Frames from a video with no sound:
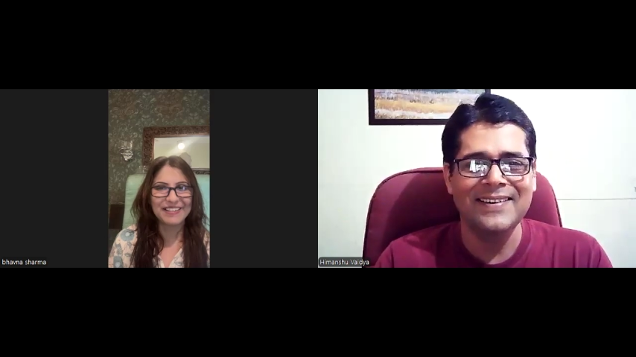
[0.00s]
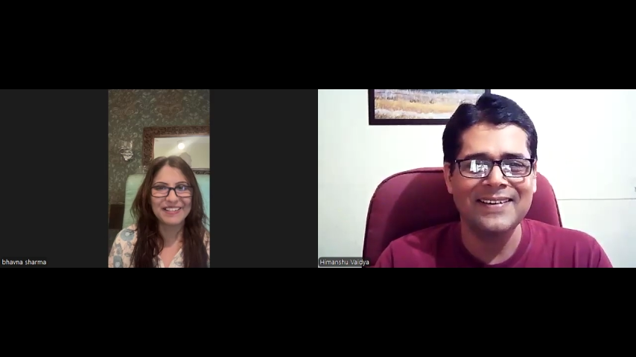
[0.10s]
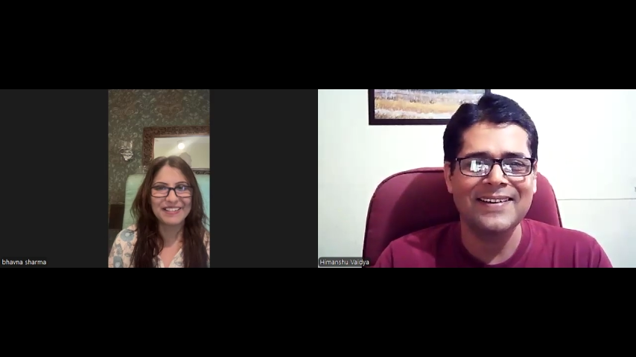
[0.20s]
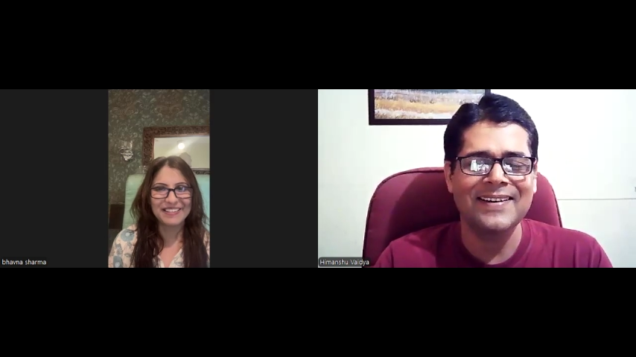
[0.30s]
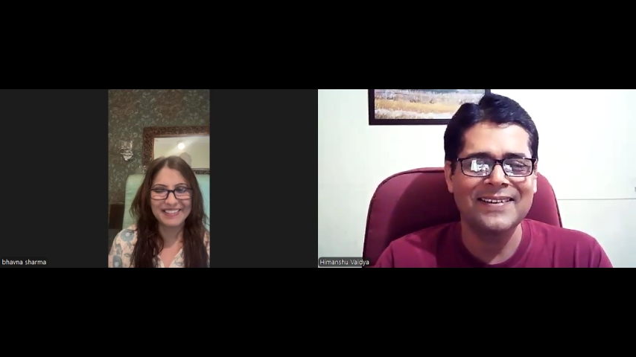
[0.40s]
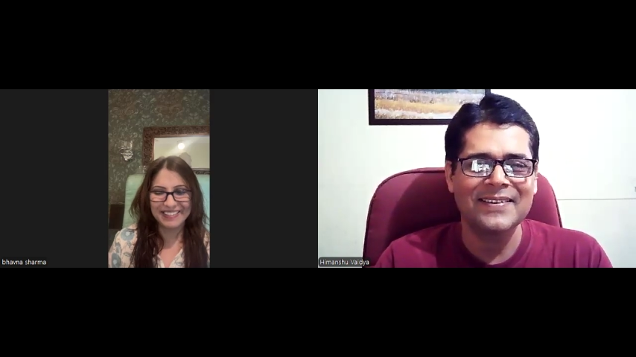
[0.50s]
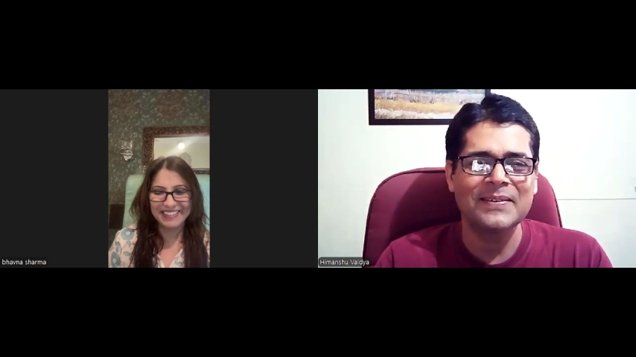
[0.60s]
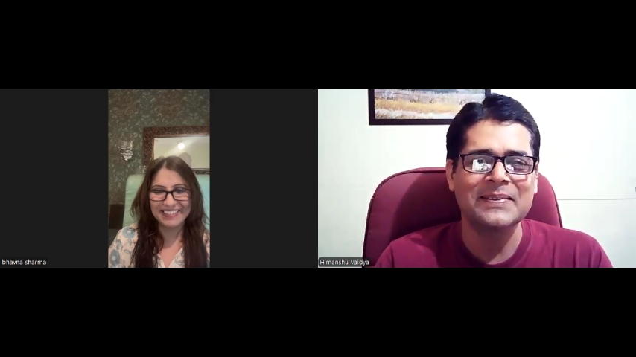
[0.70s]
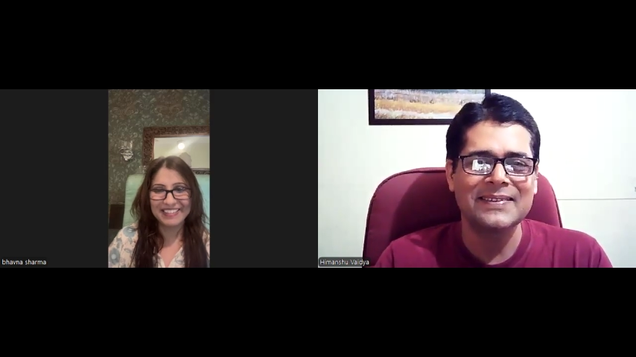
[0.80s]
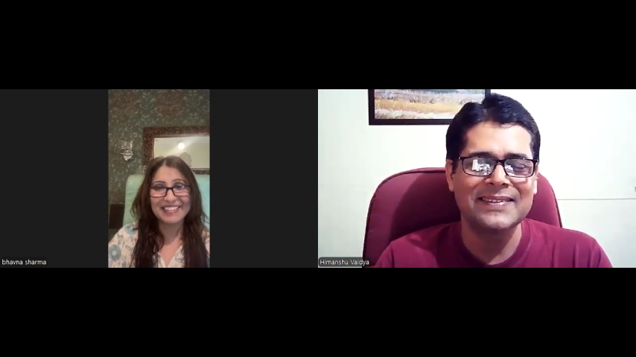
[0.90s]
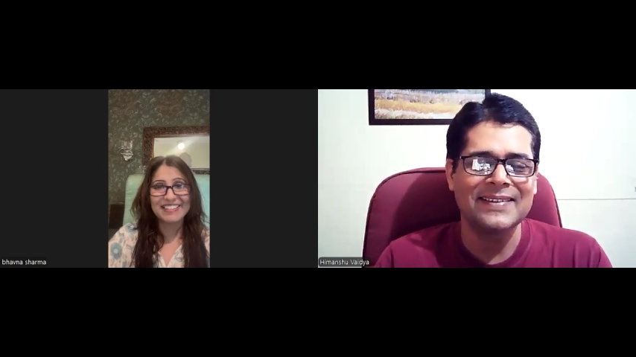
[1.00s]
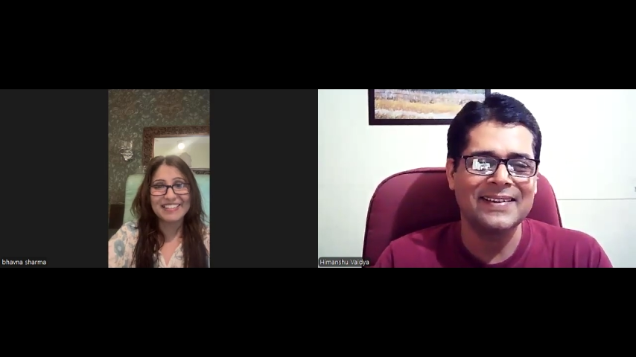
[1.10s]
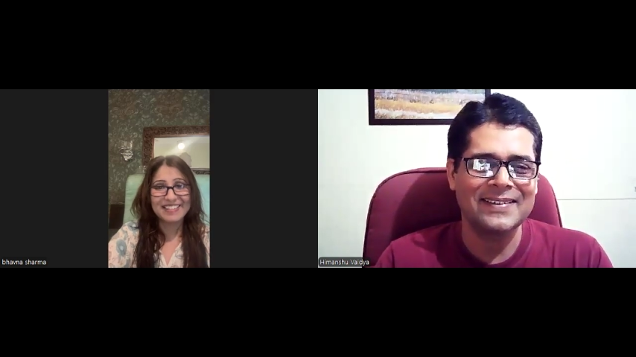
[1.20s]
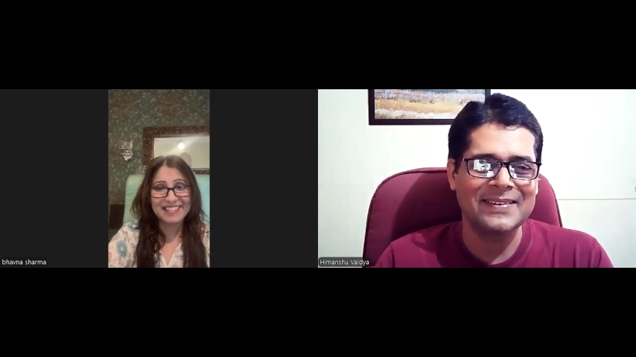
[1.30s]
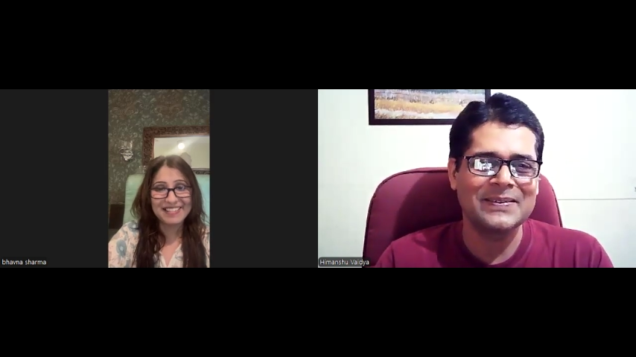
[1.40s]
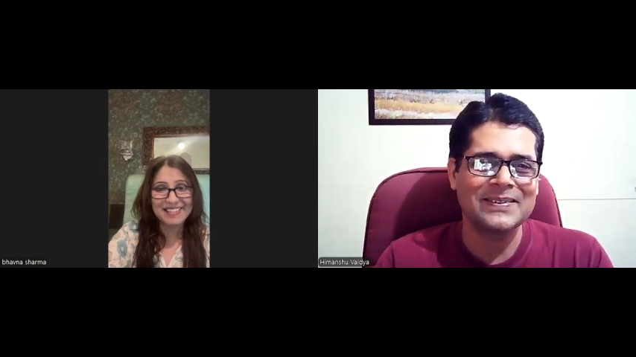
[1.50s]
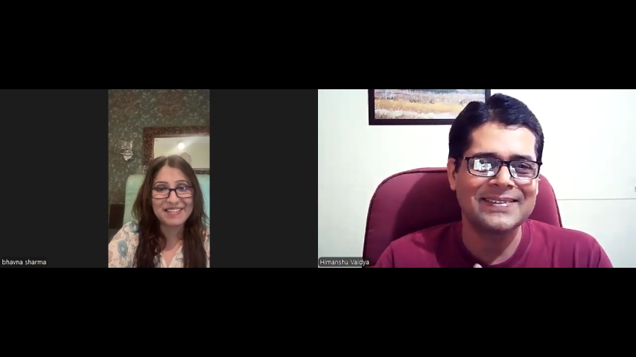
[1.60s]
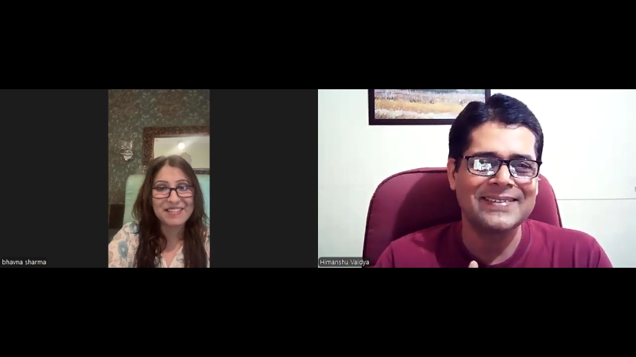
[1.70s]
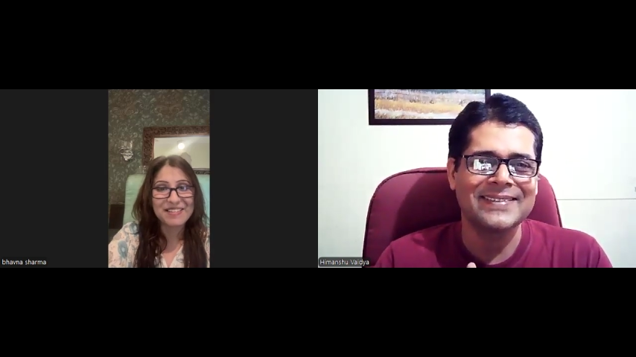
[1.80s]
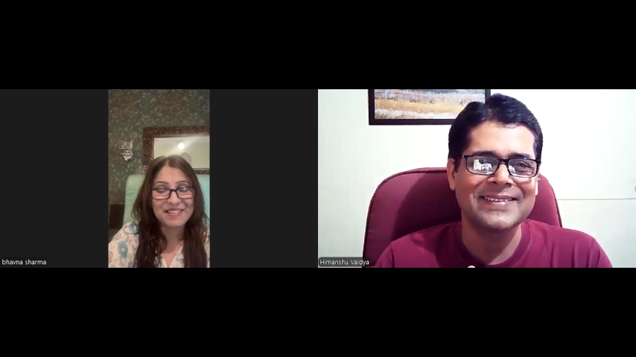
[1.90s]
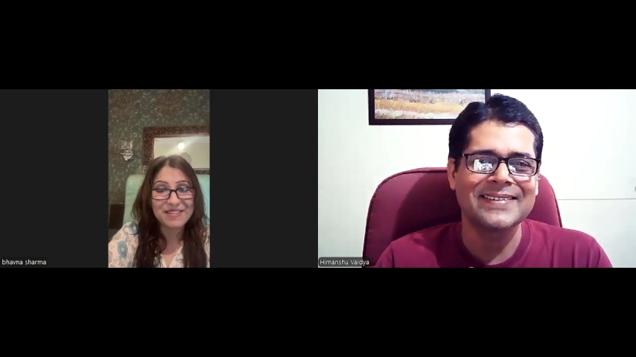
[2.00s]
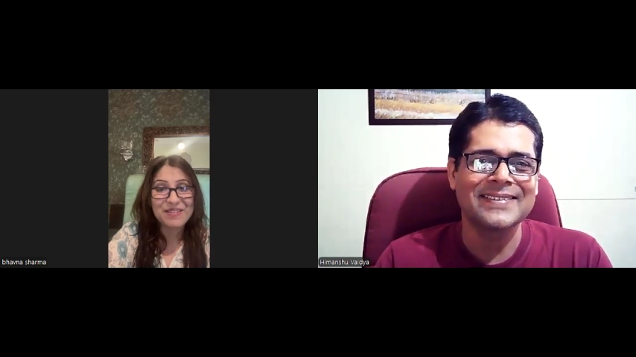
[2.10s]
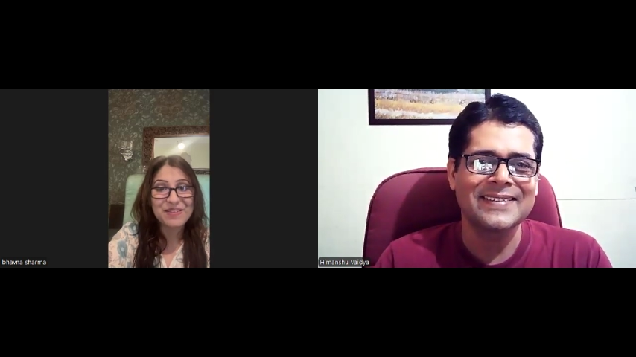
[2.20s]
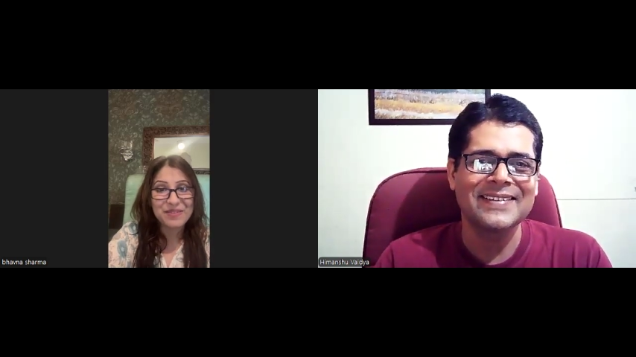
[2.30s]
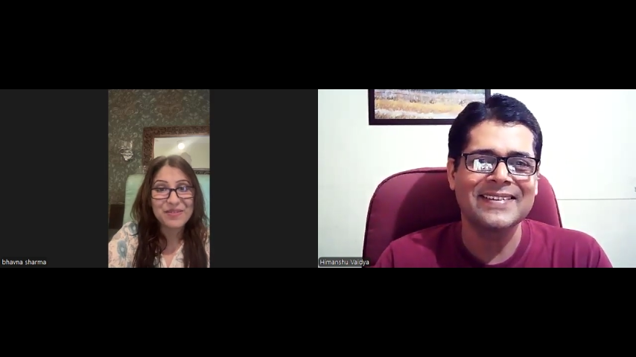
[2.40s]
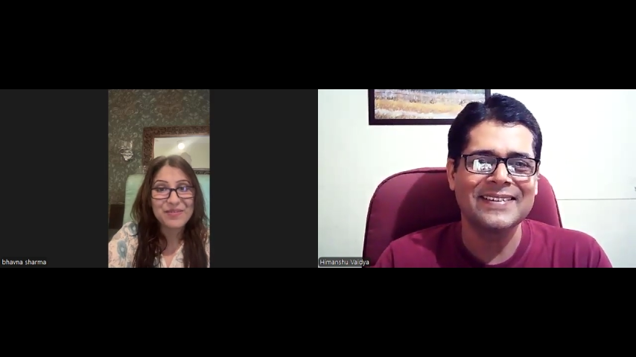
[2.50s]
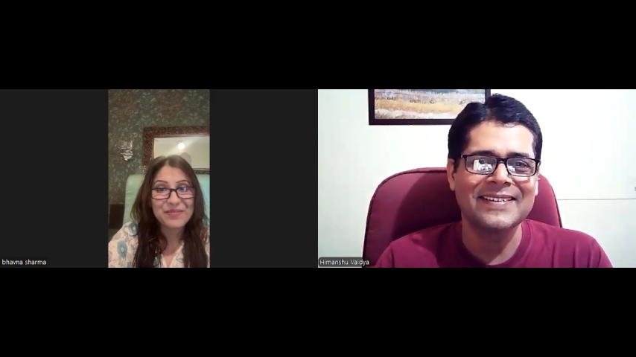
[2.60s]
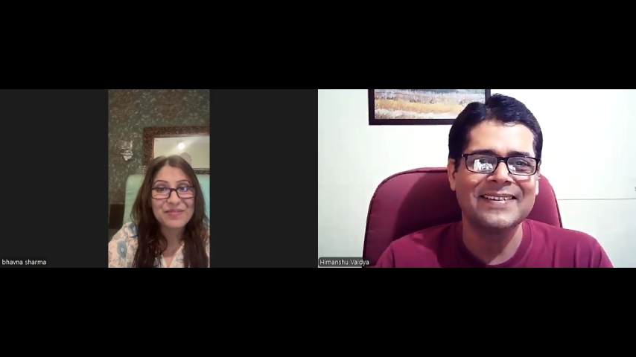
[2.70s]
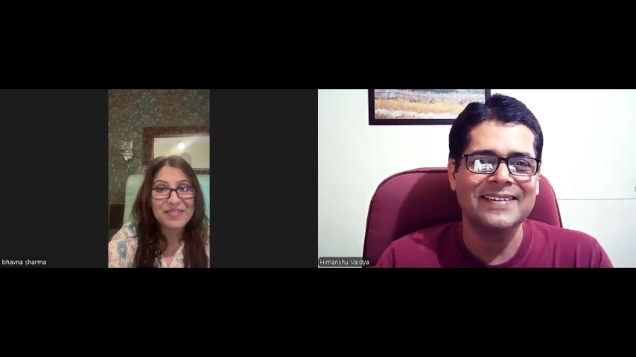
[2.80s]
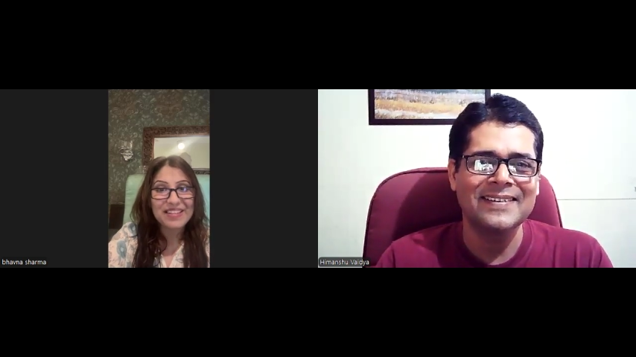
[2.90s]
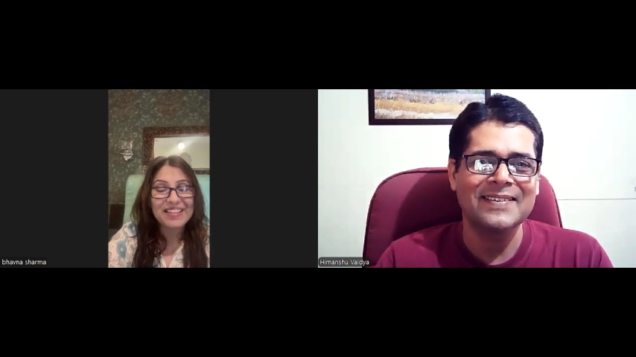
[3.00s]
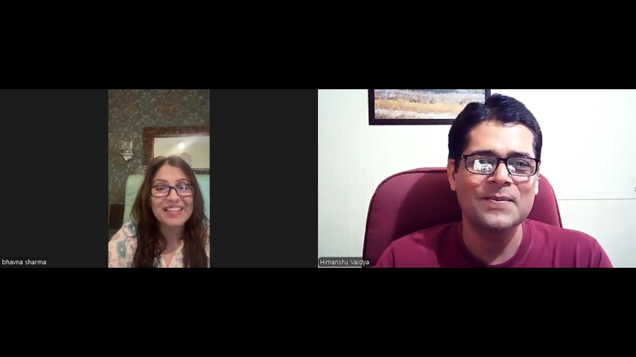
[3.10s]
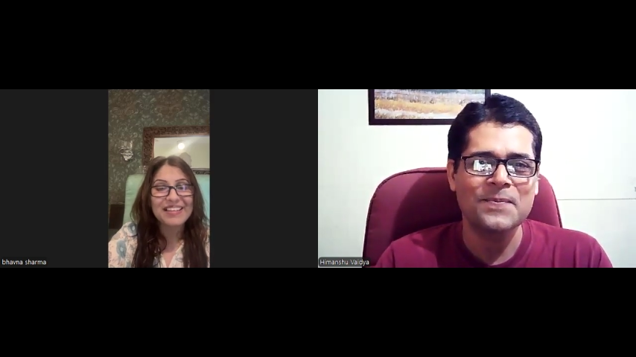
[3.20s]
Nothing is said.